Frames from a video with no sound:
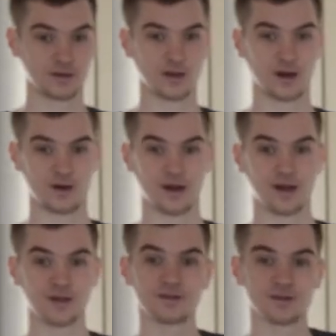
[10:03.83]
our
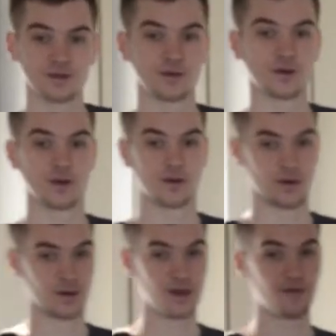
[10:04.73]
eyes.
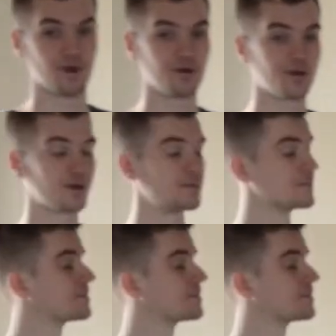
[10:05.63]
Yeah, very good.